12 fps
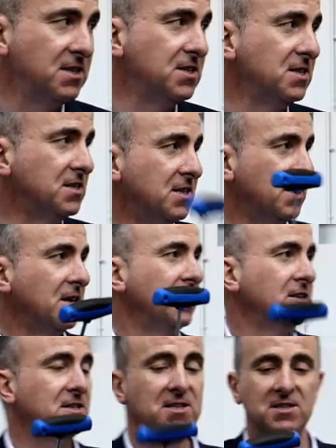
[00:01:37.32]
is the tool.
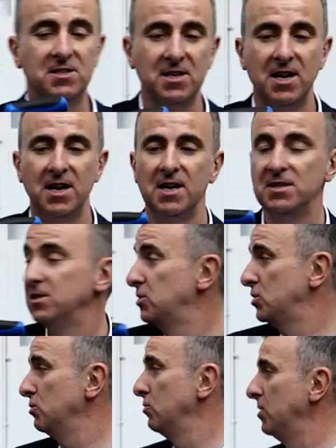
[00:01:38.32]
So that is the
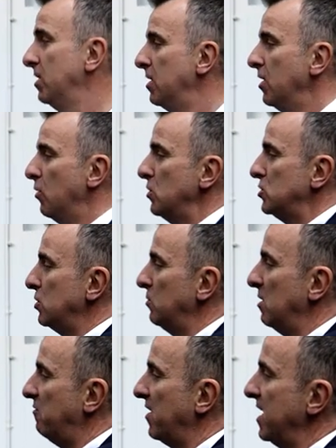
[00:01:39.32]
tool which is
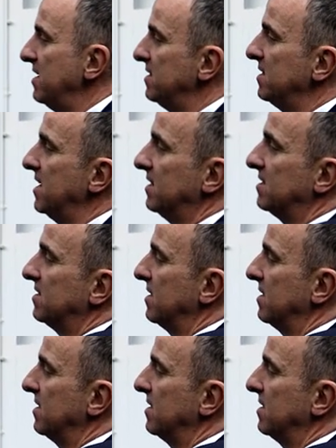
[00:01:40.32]
required to set up our